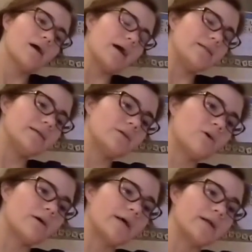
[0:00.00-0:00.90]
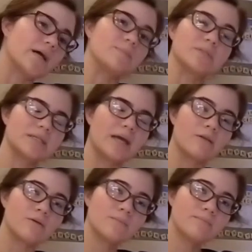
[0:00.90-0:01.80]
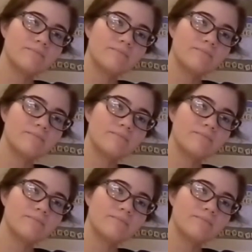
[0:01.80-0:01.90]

I think it all kind of comes together.